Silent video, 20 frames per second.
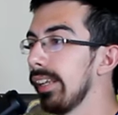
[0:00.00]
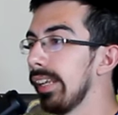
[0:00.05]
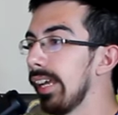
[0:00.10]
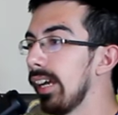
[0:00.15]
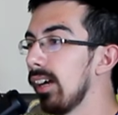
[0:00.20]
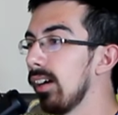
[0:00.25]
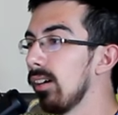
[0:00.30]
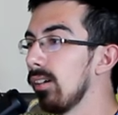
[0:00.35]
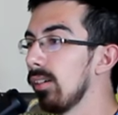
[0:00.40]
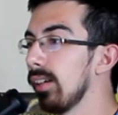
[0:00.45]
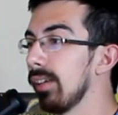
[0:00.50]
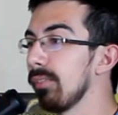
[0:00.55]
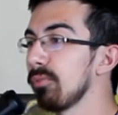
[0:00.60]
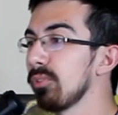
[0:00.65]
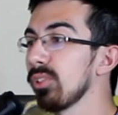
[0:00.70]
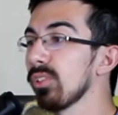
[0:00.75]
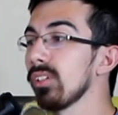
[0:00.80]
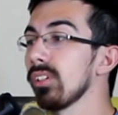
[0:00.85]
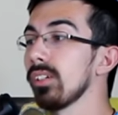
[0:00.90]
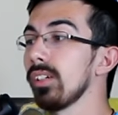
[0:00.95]
Now,
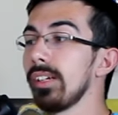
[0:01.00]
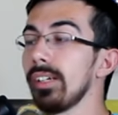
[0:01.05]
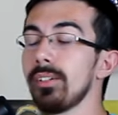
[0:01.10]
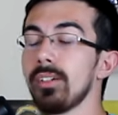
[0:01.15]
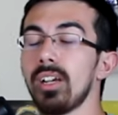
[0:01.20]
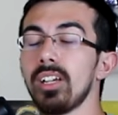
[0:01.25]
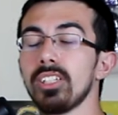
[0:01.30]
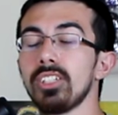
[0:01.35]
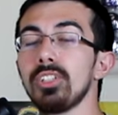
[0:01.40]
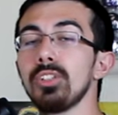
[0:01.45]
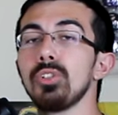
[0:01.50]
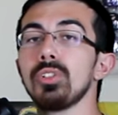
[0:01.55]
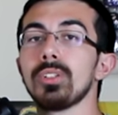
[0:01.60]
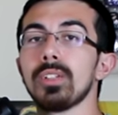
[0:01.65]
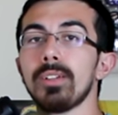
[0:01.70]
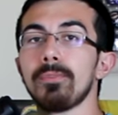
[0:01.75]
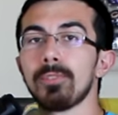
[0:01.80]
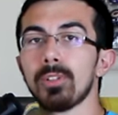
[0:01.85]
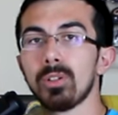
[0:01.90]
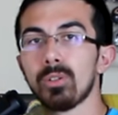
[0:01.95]
if you're
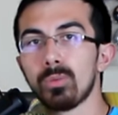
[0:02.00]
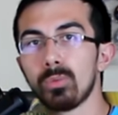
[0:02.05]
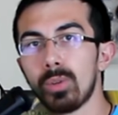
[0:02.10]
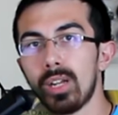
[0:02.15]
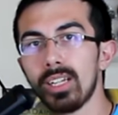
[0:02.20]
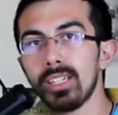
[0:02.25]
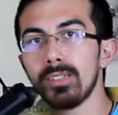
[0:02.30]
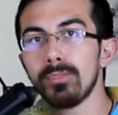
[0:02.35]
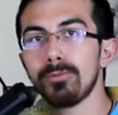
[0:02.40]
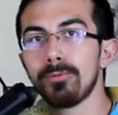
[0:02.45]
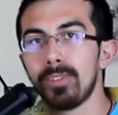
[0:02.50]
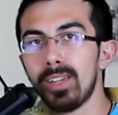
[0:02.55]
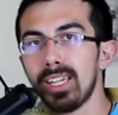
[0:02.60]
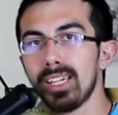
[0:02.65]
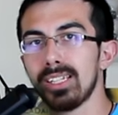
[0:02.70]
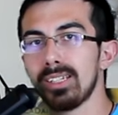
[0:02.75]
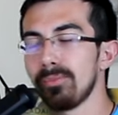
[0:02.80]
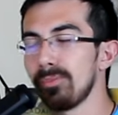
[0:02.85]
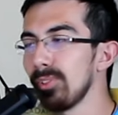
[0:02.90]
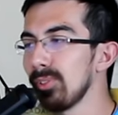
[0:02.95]
if you're a running
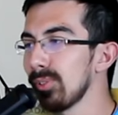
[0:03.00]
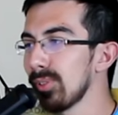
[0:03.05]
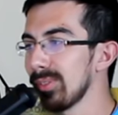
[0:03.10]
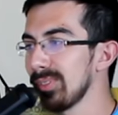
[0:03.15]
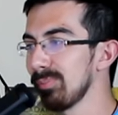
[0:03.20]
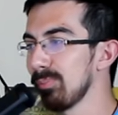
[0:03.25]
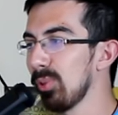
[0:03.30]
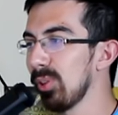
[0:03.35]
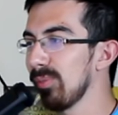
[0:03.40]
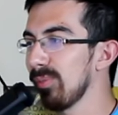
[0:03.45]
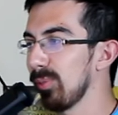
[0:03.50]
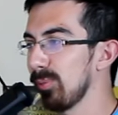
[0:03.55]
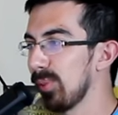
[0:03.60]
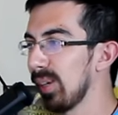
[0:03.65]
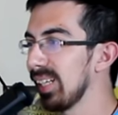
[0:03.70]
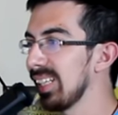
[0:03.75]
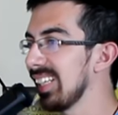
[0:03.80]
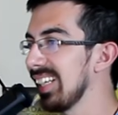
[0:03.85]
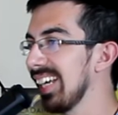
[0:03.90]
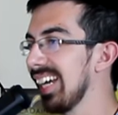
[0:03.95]
fan, if you're more of a
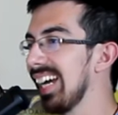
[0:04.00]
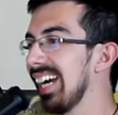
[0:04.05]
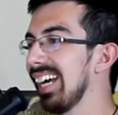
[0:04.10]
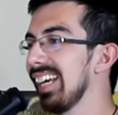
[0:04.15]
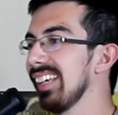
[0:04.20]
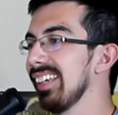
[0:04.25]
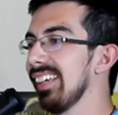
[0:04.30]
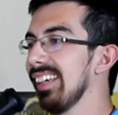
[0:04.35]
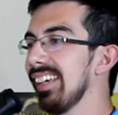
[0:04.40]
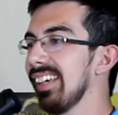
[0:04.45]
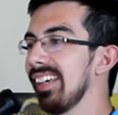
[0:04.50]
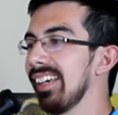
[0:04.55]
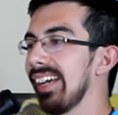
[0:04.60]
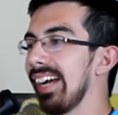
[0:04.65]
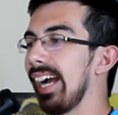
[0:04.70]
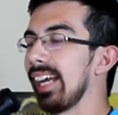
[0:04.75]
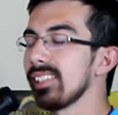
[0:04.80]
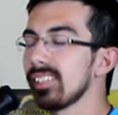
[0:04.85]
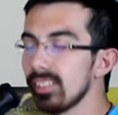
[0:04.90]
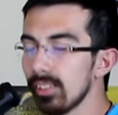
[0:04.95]
running guy,
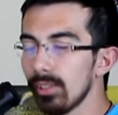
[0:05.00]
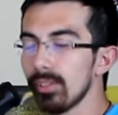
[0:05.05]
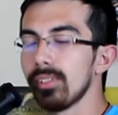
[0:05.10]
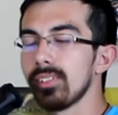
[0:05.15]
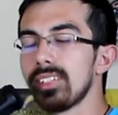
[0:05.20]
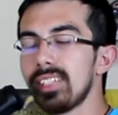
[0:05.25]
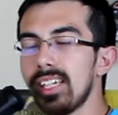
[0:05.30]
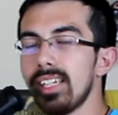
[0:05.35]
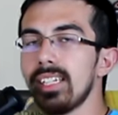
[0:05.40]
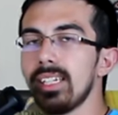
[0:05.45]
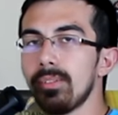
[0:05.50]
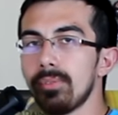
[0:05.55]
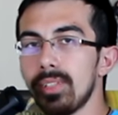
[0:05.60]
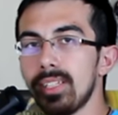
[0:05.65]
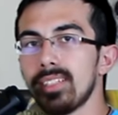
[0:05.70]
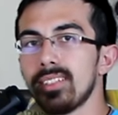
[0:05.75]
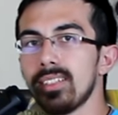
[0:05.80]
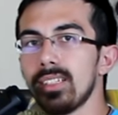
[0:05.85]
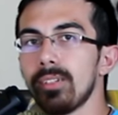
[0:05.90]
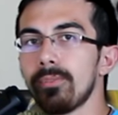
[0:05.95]
I still say give
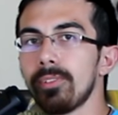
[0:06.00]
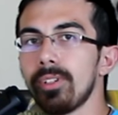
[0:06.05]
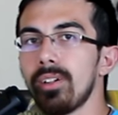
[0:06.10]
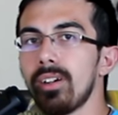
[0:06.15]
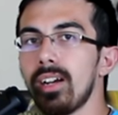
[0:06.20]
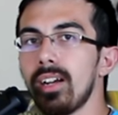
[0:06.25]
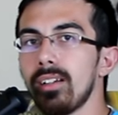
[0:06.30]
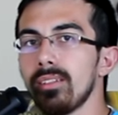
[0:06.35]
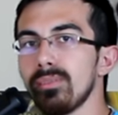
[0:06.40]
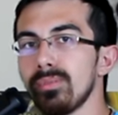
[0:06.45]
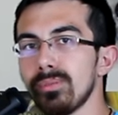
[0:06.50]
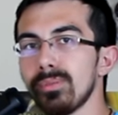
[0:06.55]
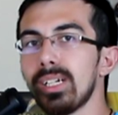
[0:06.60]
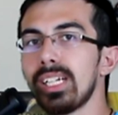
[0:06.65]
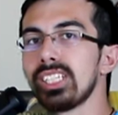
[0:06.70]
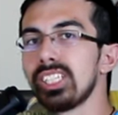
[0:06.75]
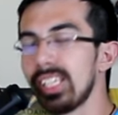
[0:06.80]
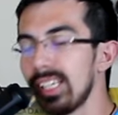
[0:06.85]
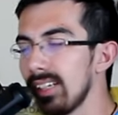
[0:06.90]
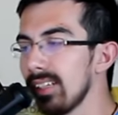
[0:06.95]
the CFL
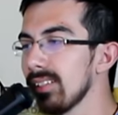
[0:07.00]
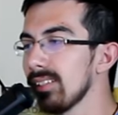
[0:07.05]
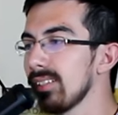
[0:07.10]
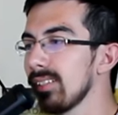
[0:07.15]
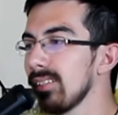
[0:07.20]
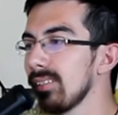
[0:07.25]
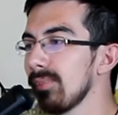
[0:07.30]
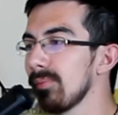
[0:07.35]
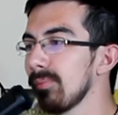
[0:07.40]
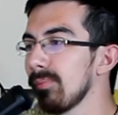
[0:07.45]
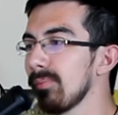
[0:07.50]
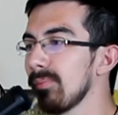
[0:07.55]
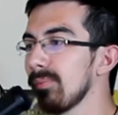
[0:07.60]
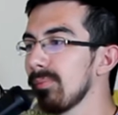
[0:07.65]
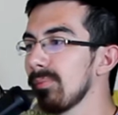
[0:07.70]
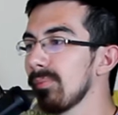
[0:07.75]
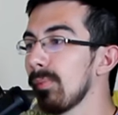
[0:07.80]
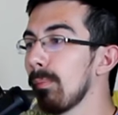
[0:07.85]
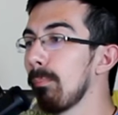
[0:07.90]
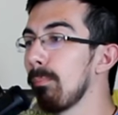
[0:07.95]
a chance,
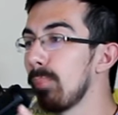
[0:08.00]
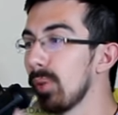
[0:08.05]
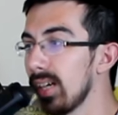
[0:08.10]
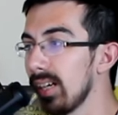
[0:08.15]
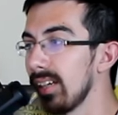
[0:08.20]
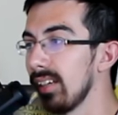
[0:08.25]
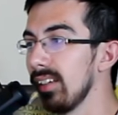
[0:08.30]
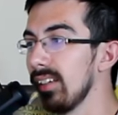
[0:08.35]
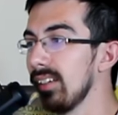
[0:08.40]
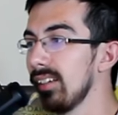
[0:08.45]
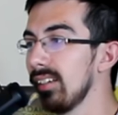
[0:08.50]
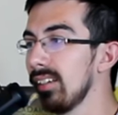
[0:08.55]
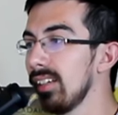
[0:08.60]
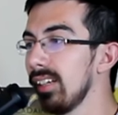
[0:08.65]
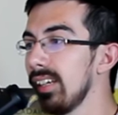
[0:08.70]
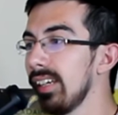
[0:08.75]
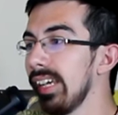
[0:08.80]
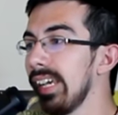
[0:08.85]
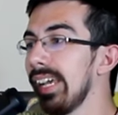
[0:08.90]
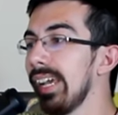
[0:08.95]
but
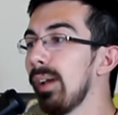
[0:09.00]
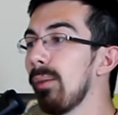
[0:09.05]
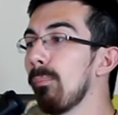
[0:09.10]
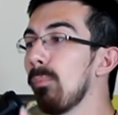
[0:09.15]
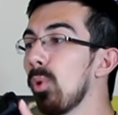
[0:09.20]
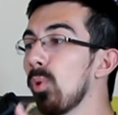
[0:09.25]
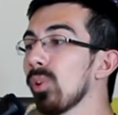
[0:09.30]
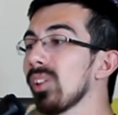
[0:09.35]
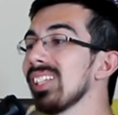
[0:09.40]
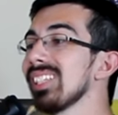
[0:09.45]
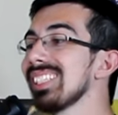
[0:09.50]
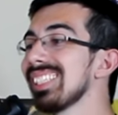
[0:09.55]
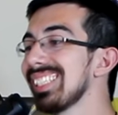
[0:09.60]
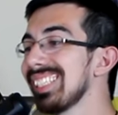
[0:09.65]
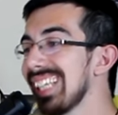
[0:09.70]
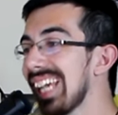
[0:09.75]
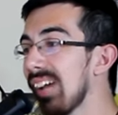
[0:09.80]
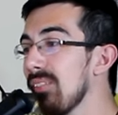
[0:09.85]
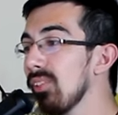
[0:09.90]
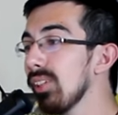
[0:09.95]
More than
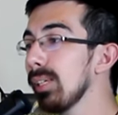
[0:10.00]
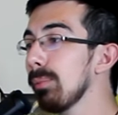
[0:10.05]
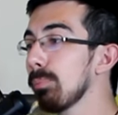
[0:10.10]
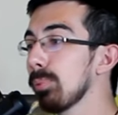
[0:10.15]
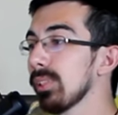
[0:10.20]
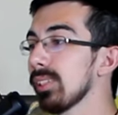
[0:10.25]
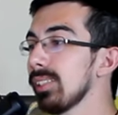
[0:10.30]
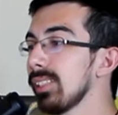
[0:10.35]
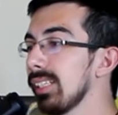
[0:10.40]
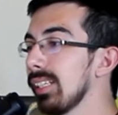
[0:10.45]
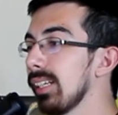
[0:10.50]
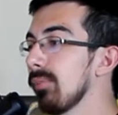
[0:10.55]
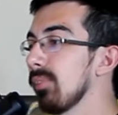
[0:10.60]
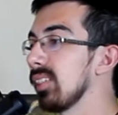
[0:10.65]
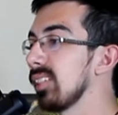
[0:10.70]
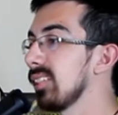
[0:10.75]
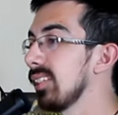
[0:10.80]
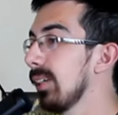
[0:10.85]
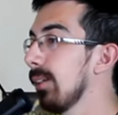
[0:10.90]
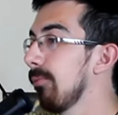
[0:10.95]
70% of the
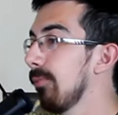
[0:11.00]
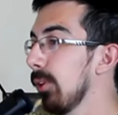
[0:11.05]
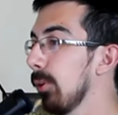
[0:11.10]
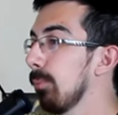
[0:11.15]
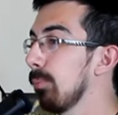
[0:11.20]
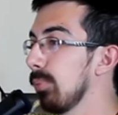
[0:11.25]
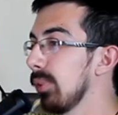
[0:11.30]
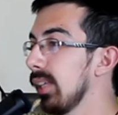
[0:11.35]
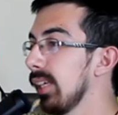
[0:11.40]
CFL